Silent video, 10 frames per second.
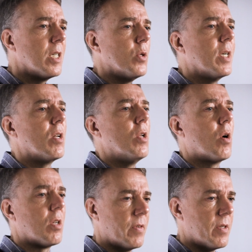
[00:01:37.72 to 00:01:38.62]
you get a
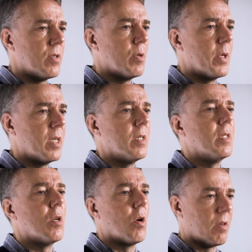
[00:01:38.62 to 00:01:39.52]
lot of instability
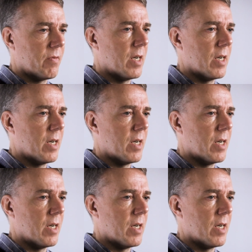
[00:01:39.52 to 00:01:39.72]
and a lot of